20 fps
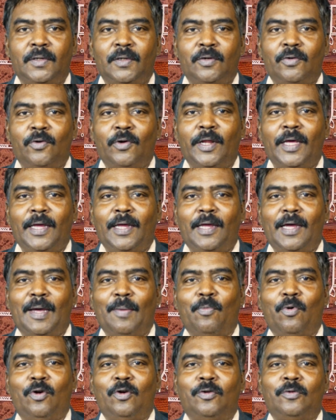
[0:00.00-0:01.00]
Today I'm
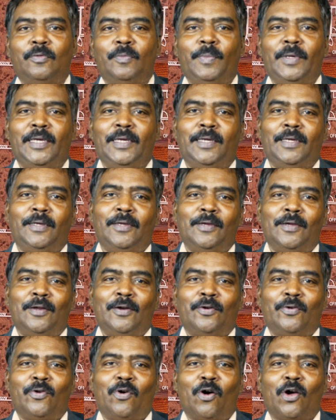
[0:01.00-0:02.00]
going to be
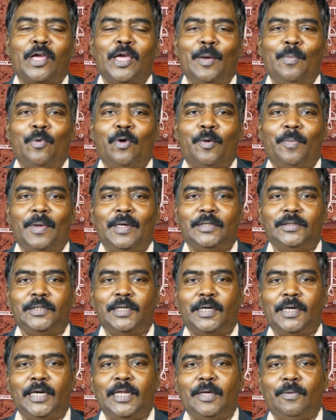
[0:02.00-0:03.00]
talking about my
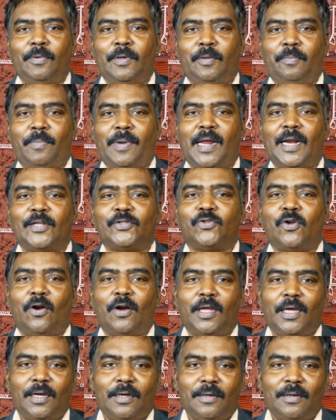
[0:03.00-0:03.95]
journey with Panasonic.